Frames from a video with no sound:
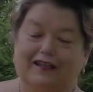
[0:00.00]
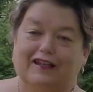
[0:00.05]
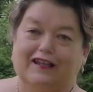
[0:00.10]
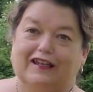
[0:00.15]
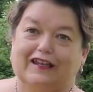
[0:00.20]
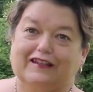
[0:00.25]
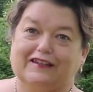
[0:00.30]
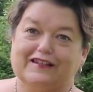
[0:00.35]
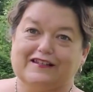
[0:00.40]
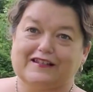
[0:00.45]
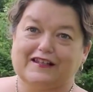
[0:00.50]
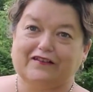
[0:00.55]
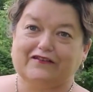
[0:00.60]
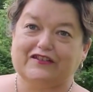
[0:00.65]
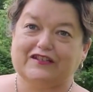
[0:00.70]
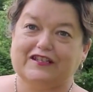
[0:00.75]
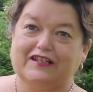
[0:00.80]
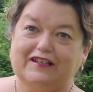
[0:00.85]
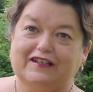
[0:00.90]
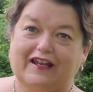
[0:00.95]
In the
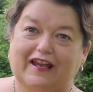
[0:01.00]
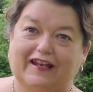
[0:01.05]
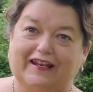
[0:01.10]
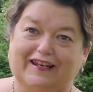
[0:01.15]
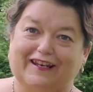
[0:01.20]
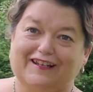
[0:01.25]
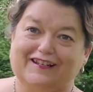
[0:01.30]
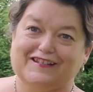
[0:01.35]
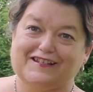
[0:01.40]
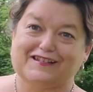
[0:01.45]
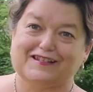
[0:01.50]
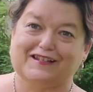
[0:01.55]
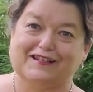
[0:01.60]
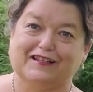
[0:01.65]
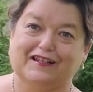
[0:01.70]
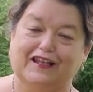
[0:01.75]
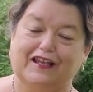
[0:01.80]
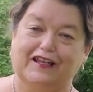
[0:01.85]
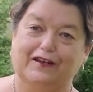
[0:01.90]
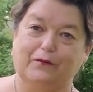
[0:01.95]
1780s,
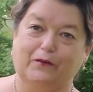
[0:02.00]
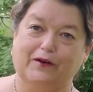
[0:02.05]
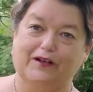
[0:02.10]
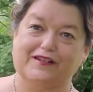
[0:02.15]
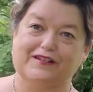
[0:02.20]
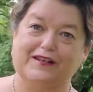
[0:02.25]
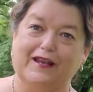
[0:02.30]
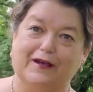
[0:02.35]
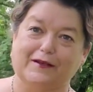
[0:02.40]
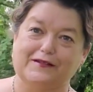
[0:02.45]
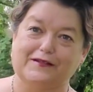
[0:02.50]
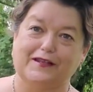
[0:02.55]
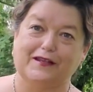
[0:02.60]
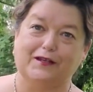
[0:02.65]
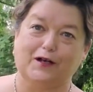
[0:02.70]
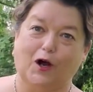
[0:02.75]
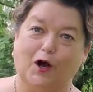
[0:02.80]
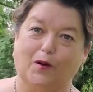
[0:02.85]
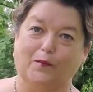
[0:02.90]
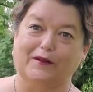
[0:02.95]
in what is now St.
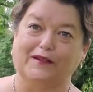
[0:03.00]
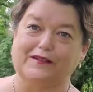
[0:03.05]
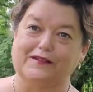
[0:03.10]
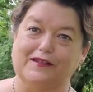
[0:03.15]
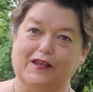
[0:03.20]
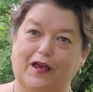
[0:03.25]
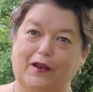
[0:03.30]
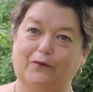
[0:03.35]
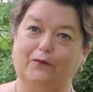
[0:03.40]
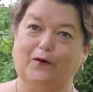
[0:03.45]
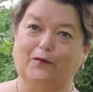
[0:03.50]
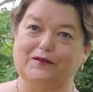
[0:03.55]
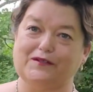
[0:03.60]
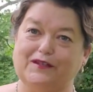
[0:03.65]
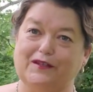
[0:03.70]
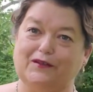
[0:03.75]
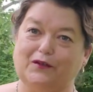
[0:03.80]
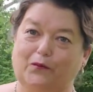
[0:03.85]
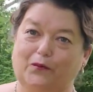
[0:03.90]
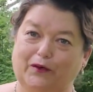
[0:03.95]
Albans and what was
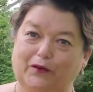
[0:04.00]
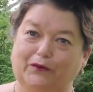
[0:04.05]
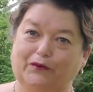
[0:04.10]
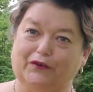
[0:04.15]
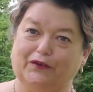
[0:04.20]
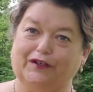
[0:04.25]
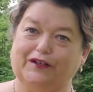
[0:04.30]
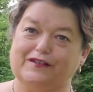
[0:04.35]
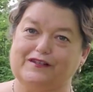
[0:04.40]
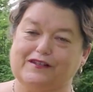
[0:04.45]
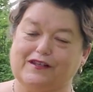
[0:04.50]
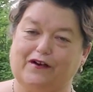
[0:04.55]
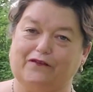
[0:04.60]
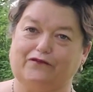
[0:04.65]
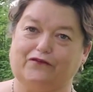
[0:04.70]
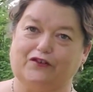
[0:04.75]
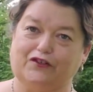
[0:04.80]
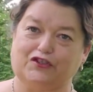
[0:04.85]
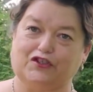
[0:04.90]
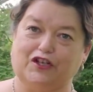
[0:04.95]
then the wilderness of
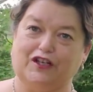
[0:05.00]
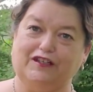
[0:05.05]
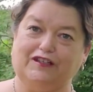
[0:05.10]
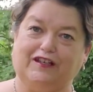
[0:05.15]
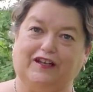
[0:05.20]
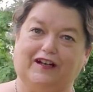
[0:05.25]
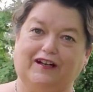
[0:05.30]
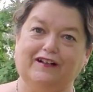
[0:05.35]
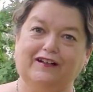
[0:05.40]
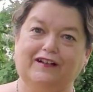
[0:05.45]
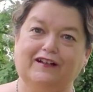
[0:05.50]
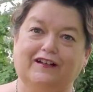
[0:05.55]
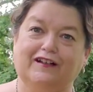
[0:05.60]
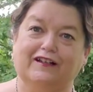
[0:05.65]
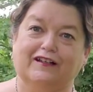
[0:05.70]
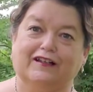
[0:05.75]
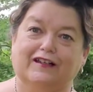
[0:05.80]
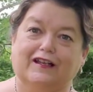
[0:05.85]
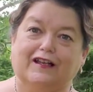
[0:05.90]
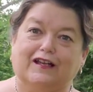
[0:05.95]
Virginia,
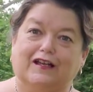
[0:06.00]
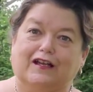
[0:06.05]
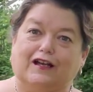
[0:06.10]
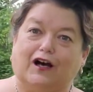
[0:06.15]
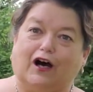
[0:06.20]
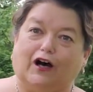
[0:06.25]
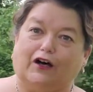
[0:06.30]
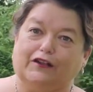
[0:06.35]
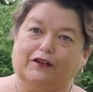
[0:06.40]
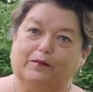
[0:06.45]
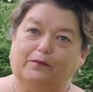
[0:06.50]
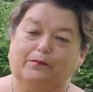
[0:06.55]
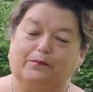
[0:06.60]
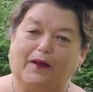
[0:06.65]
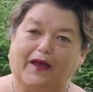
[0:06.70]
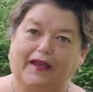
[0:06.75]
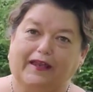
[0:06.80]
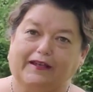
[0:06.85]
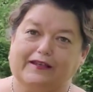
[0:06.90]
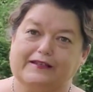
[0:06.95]
on the
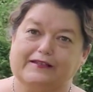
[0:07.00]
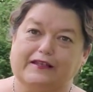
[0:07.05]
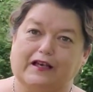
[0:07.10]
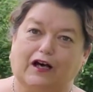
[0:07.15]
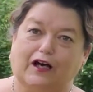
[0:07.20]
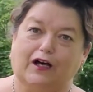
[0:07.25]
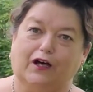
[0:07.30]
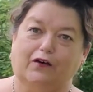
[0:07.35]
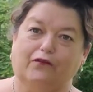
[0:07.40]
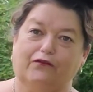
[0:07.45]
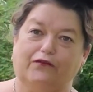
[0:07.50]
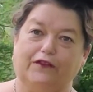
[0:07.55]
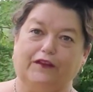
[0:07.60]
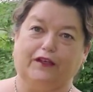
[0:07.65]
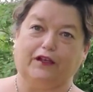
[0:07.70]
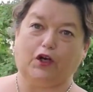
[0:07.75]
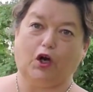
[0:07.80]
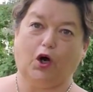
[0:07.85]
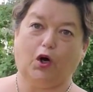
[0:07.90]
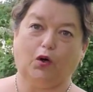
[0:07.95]
banks of the
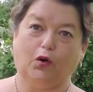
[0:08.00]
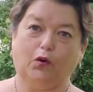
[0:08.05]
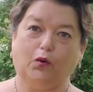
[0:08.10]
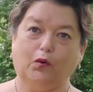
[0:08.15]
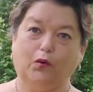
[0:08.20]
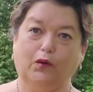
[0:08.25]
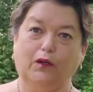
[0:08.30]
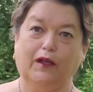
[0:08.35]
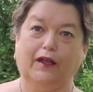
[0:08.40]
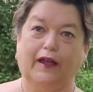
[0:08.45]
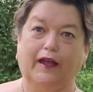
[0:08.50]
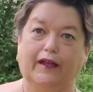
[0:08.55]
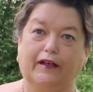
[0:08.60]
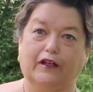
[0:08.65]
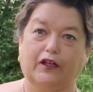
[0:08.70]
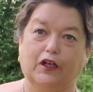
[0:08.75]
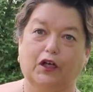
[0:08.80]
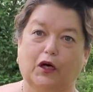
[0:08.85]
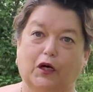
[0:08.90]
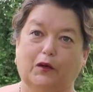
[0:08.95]
Coal and
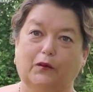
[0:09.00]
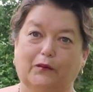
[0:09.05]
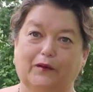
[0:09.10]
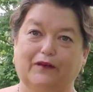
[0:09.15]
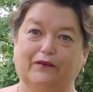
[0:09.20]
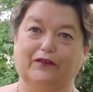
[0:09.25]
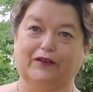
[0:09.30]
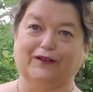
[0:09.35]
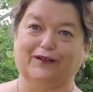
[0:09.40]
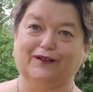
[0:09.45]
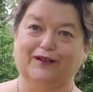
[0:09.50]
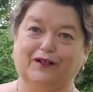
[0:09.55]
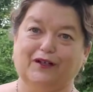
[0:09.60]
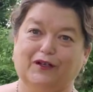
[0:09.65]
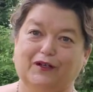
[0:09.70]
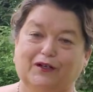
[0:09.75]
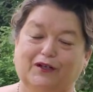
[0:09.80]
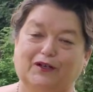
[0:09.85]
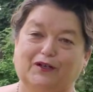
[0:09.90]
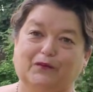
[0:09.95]
Canal River,
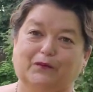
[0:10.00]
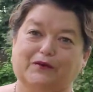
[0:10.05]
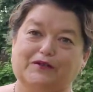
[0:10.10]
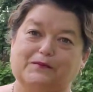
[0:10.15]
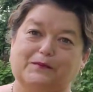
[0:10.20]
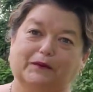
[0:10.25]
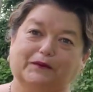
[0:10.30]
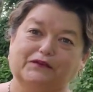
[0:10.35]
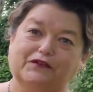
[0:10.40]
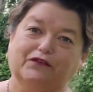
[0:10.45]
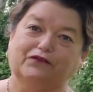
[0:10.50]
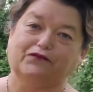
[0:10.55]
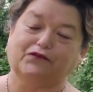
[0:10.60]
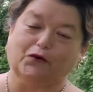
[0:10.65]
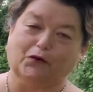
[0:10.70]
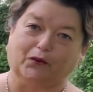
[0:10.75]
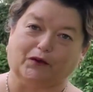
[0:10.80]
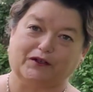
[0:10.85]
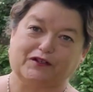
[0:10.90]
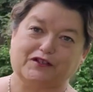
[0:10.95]
was built a
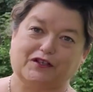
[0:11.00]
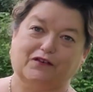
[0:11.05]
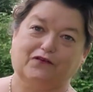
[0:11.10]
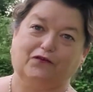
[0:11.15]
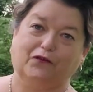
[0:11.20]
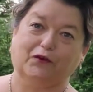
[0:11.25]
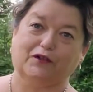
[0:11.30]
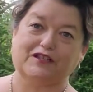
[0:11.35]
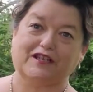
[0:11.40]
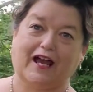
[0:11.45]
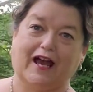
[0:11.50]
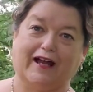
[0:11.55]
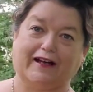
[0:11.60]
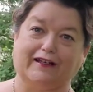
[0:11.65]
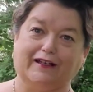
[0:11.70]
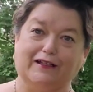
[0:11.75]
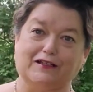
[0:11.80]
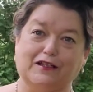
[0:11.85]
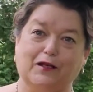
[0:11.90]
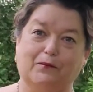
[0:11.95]
fort, Fort
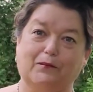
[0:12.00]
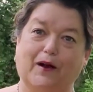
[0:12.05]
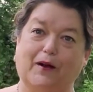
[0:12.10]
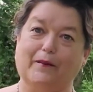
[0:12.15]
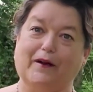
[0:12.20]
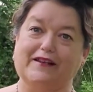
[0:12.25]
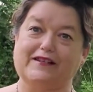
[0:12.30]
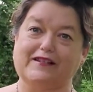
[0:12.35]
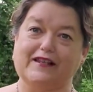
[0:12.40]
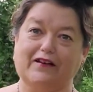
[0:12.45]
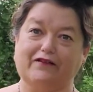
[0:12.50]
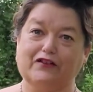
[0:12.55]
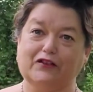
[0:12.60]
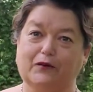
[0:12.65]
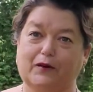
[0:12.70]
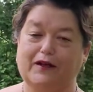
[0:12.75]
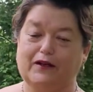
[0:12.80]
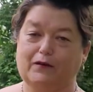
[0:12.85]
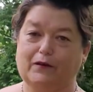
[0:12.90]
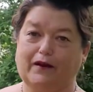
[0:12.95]
Tackett, by my 7
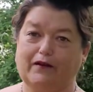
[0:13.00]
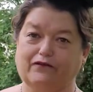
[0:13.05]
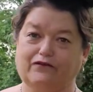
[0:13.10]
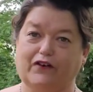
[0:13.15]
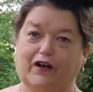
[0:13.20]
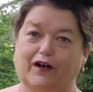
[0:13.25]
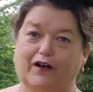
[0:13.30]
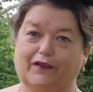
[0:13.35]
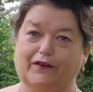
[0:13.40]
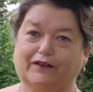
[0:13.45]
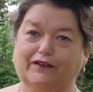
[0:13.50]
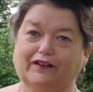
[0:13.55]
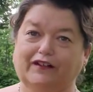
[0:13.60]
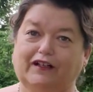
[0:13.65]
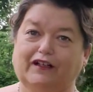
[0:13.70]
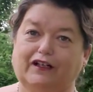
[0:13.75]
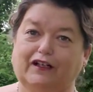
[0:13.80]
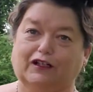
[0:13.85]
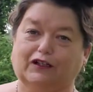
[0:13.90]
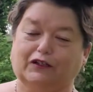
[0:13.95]
great-grandfather,
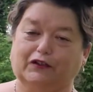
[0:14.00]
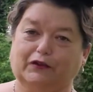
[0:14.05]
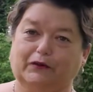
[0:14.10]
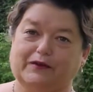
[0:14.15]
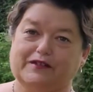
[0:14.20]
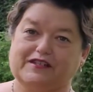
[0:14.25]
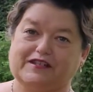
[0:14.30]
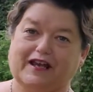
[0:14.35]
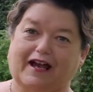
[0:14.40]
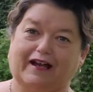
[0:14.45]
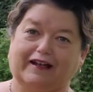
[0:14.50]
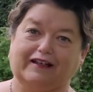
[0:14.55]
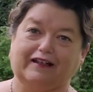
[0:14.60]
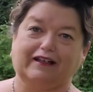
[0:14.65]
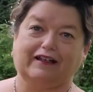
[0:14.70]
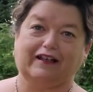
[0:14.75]
Lewis Tackett, and